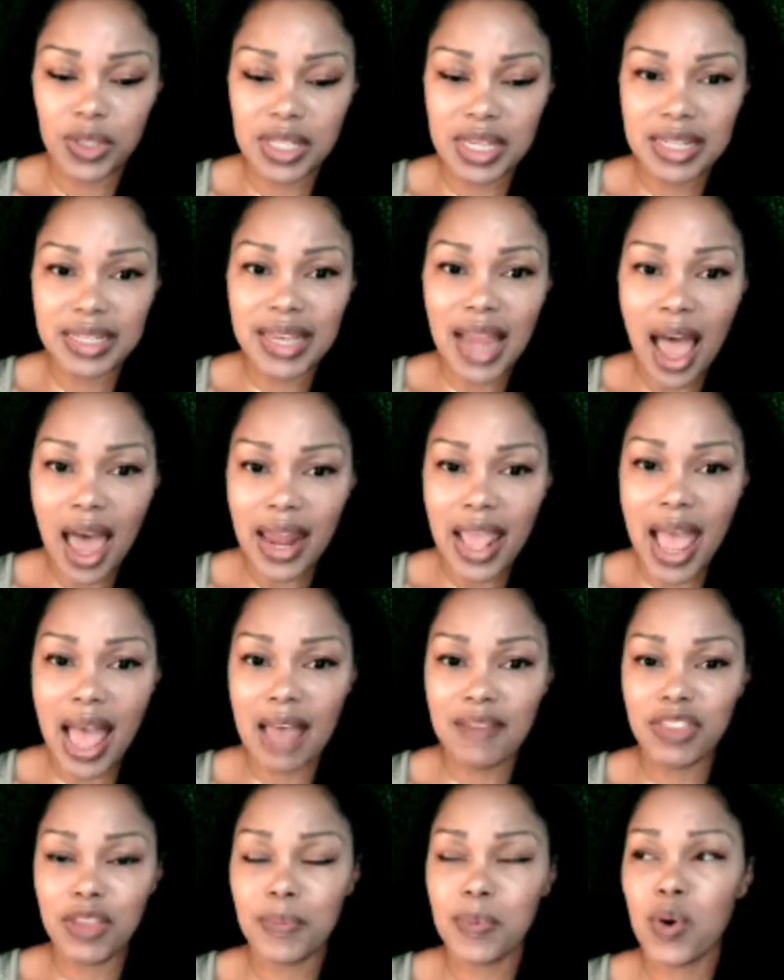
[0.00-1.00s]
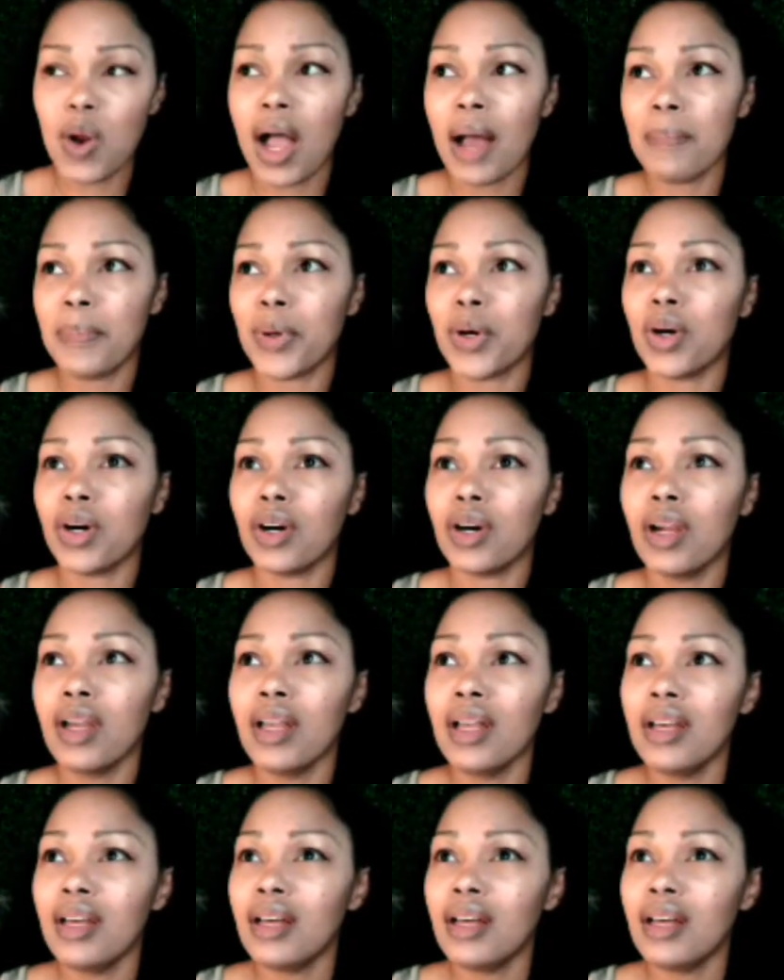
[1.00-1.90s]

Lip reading: did not have the proper